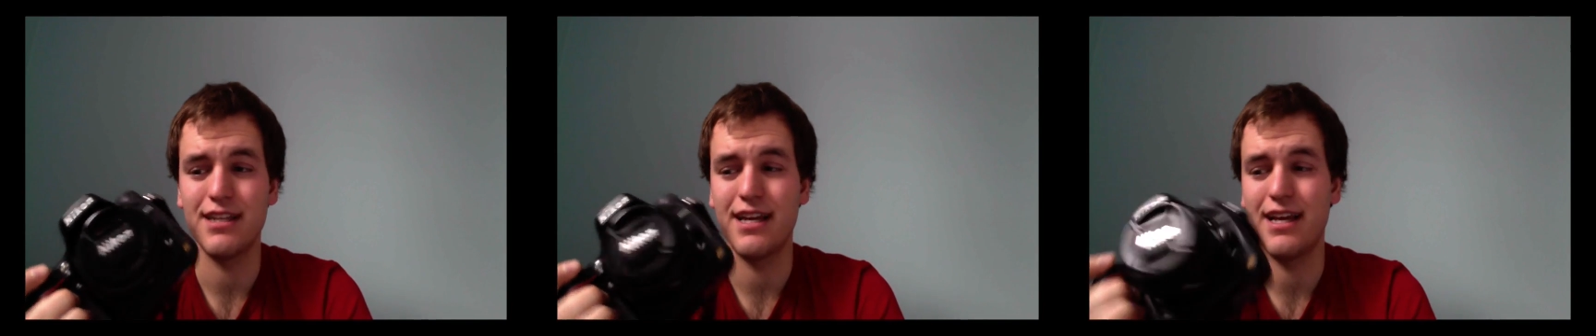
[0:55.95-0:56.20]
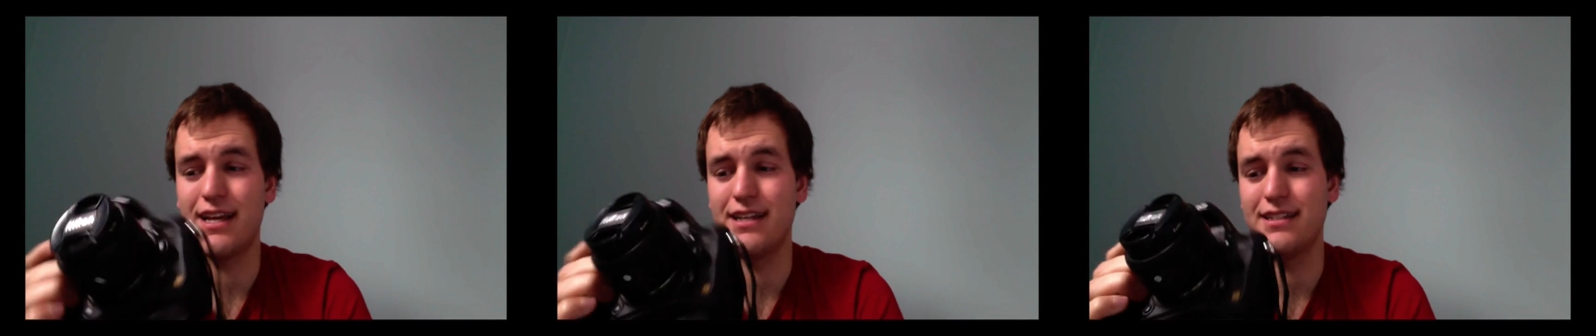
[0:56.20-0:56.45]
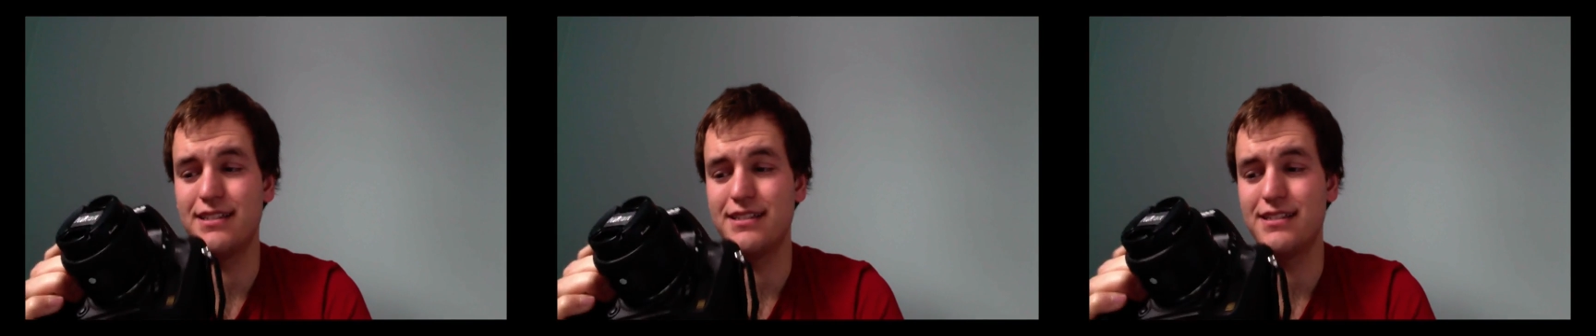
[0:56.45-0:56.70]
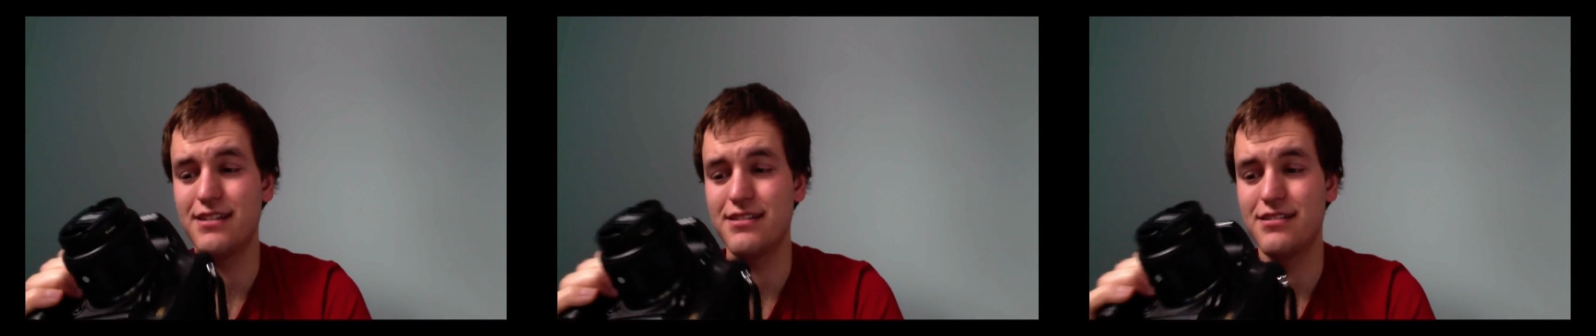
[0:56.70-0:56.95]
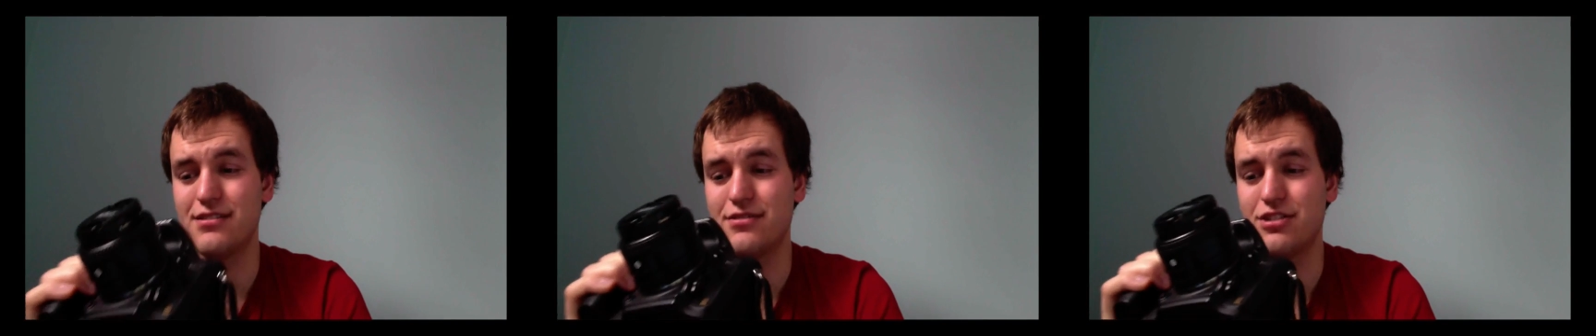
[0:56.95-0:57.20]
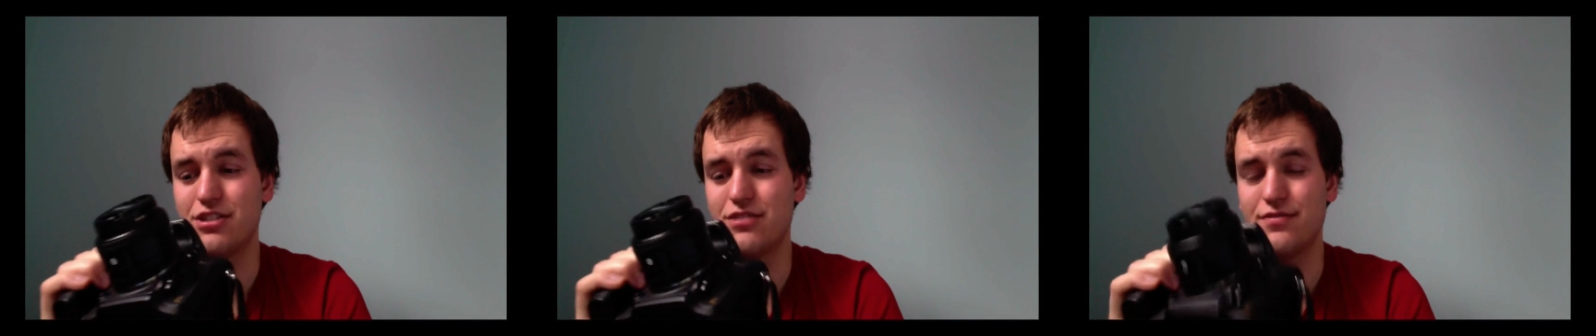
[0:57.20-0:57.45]
and it doesn't
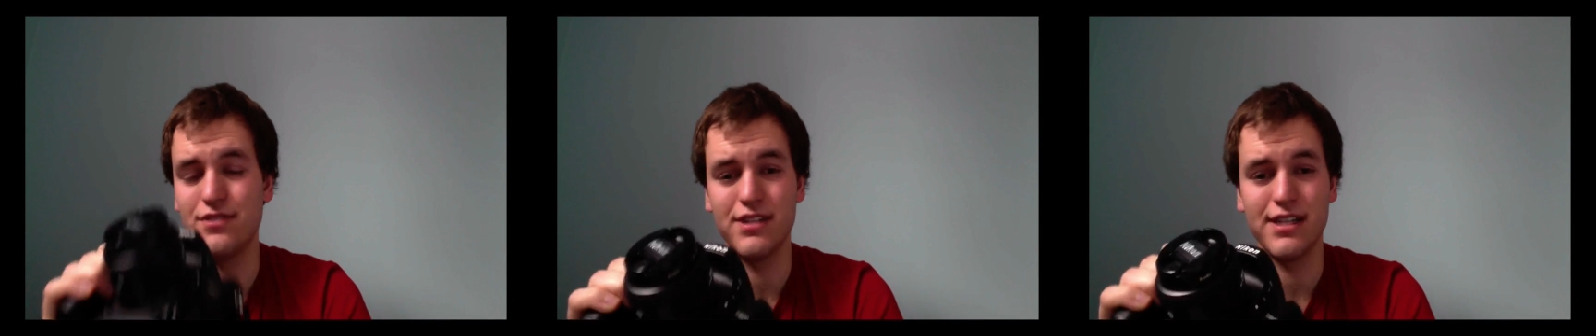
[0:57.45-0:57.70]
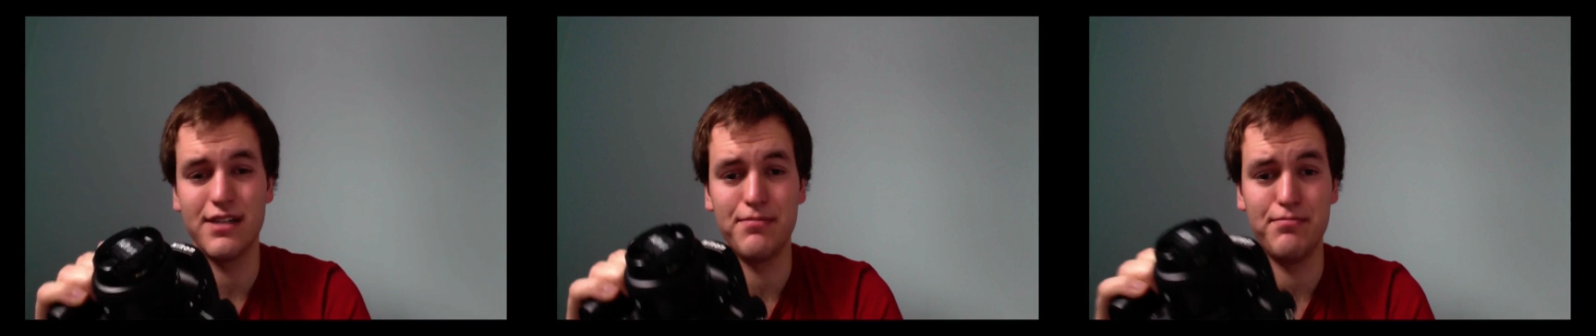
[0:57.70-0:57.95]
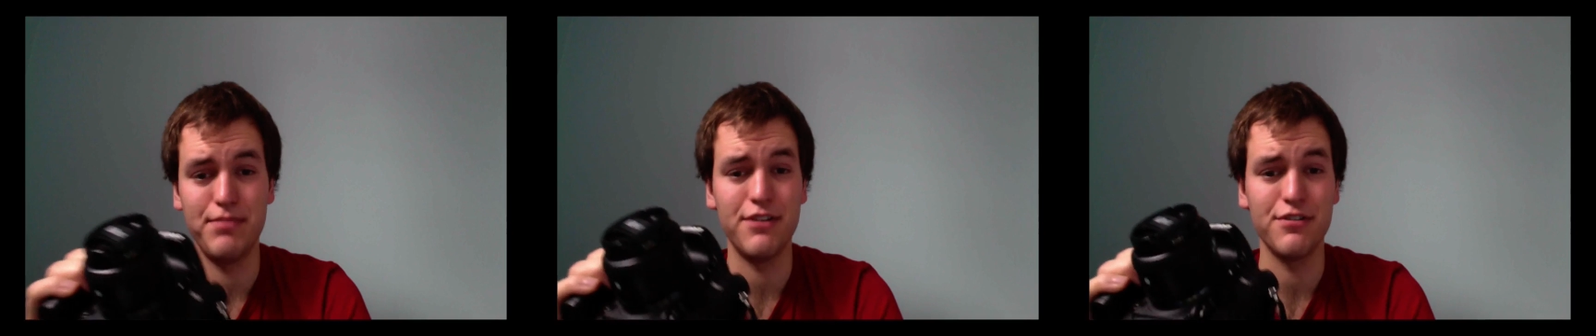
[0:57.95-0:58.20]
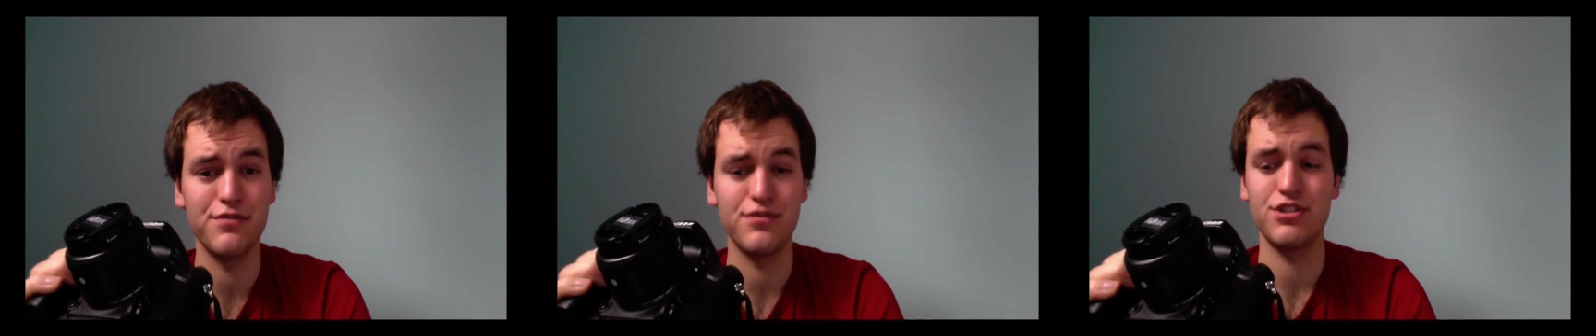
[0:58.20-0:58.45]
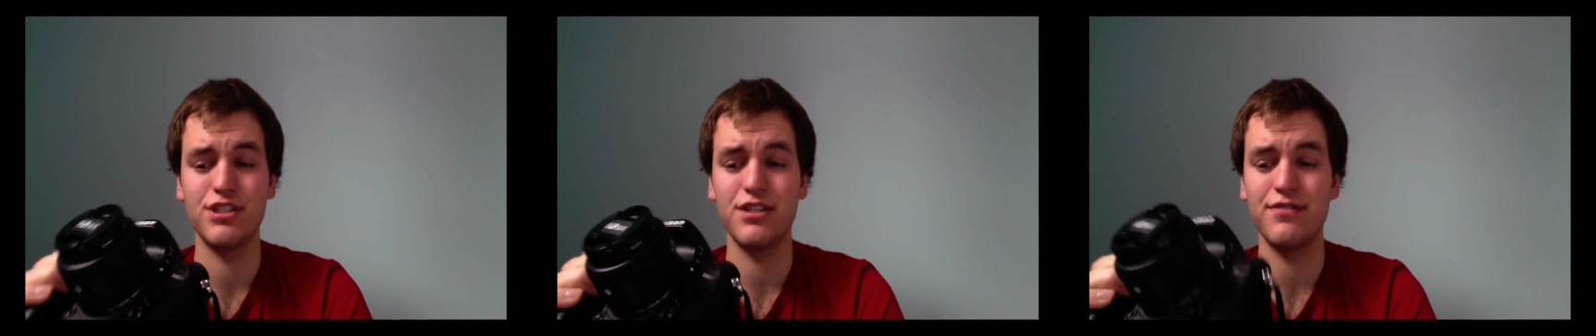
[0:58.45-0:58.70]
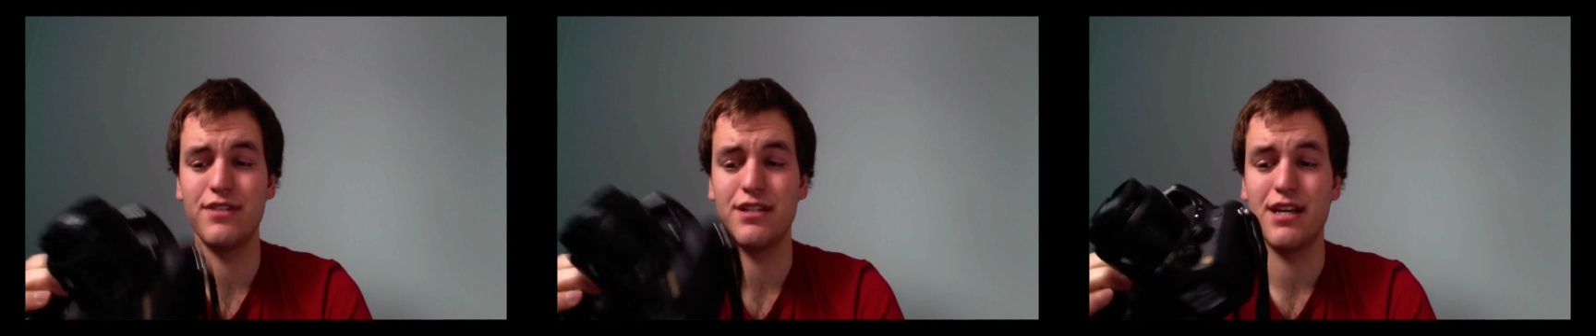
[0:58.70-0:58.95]
just feel like a bigger version of
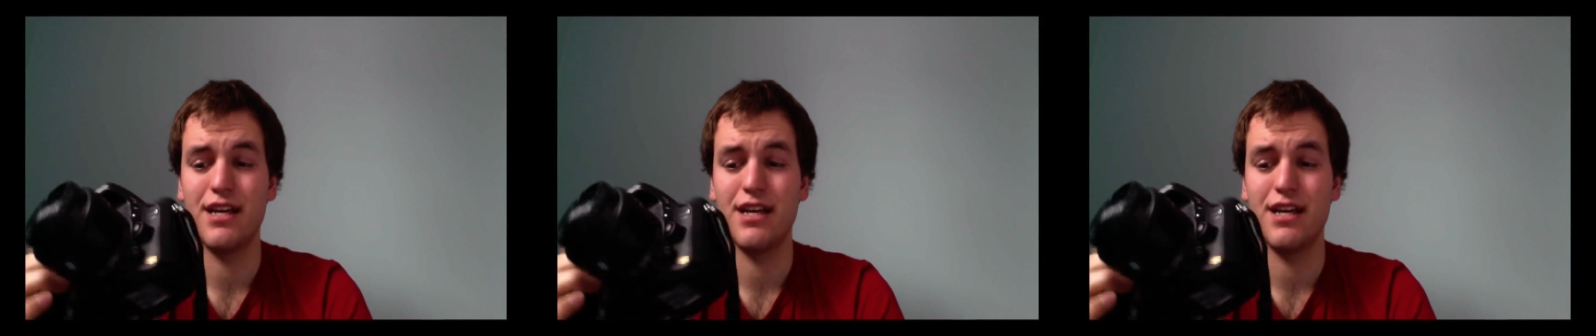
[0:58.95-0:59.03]
it.